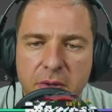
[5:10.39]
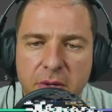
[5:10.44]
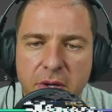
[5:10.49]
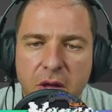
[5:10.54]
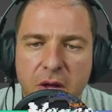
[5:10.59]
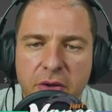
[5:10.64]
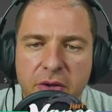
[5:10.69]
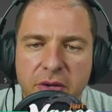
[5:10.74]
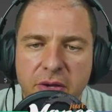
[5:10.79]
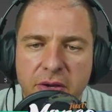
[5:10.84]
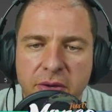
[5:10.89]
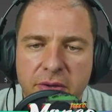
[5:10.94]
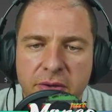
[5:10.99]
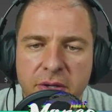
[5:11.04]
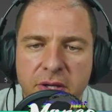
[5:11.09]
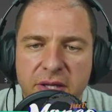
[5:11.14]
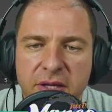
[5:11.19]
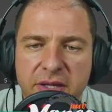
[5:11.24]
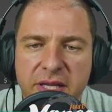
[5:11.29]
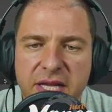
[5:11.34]

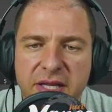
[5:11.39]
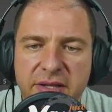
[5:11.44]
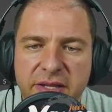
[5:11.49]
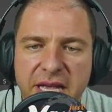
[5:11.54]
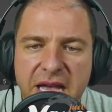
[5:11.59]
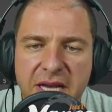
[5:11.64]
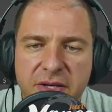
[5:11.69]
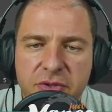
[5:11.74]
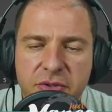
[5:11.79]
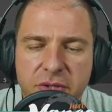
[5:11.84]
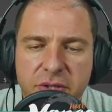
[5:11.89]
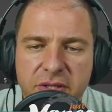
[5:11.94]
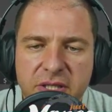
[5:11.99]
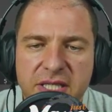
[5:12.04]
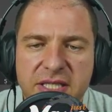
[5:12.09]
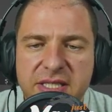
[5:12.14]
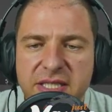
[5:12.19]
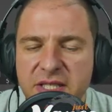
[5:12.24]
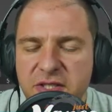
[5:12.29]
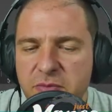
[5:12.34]
longer than the actual
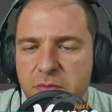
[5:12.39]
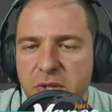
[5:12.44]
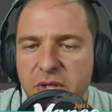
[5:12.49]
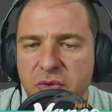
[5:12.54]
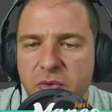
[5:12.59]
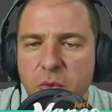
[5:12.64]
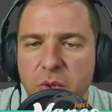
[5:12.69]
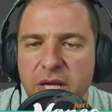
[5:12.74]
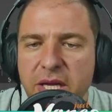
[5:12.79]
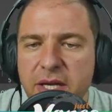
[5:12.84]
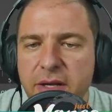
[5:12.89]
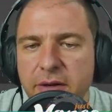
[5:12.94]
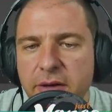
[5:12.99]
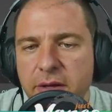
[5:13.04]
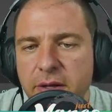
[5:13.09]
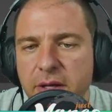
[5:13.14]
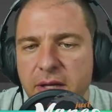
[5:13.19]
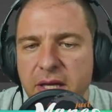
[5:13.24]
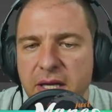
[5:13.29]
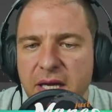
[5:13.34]
distance
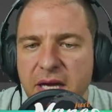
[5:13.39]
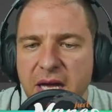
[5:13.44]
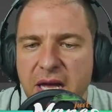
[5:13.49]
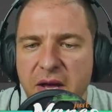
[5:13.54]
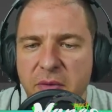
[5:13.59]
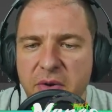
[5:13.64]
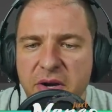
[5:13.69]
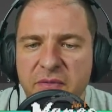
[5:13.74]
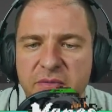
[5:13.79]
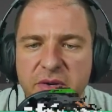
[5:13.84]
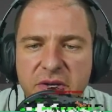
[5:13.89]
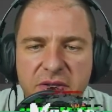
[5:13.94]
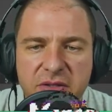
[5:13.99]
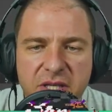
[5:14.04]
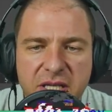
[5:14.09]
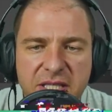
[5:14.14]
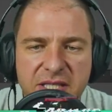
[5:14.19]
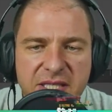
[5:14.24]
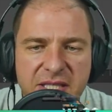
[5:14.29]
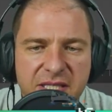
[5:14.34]
between our
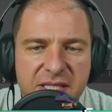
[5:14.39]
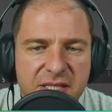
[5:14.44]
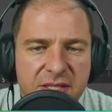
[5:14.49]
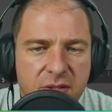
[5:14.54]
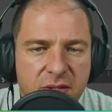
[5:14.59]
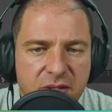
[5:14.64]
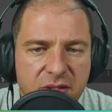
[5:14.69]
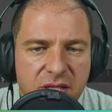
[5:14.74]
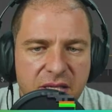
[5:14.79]
vertices,